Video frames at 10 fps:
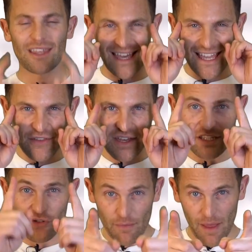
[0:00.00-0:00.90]
Key thing
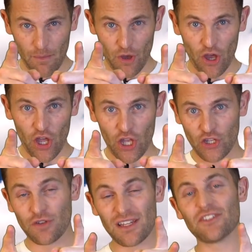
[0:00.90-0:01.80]
to remember,
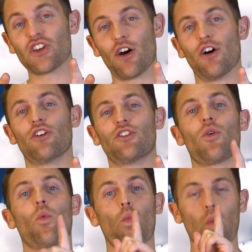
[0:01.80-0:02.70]
you need to earn
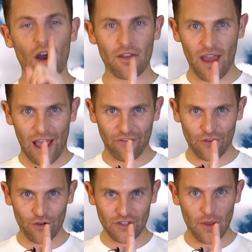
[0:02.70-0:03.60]
1
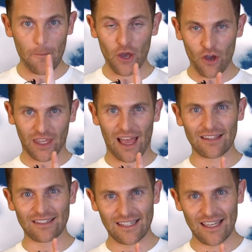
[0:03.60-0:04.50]
Avios per
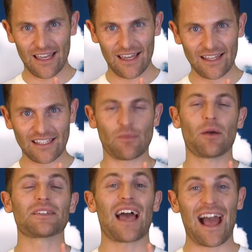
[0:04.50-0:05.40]
calendar year to be
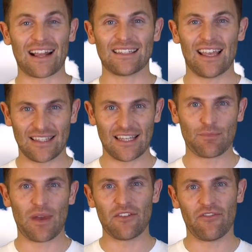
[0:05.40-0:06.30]
able to access this
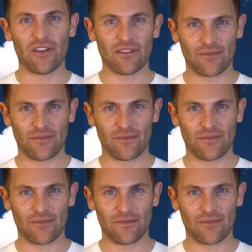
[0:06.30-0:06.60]
benefit.